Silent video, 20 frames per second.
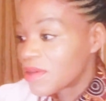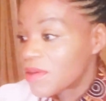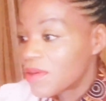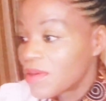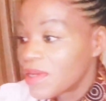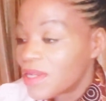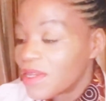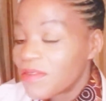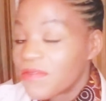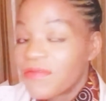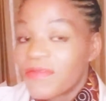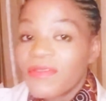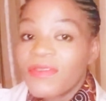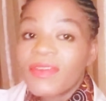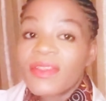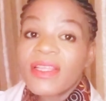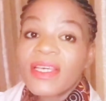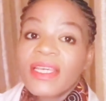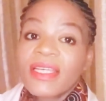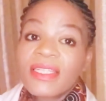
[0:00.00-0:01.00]
calling for
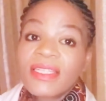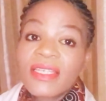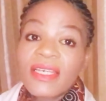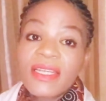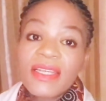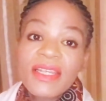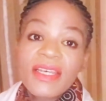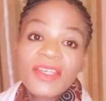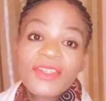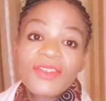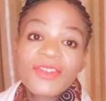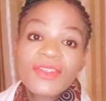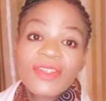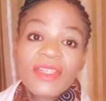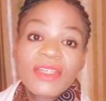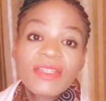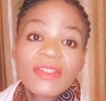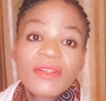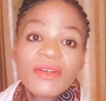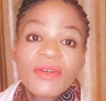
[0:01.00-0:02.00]
the
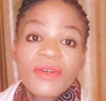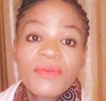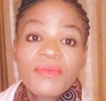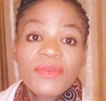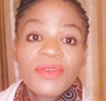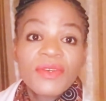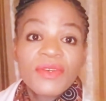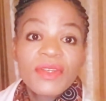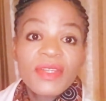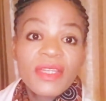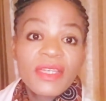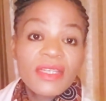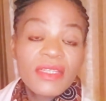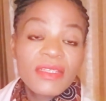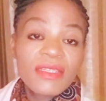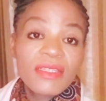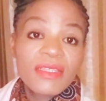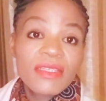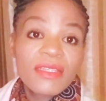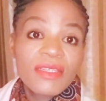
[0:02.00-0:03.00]
international
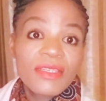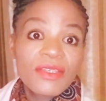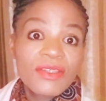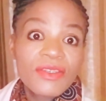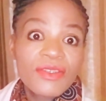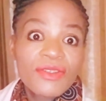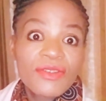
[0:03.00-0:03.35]
community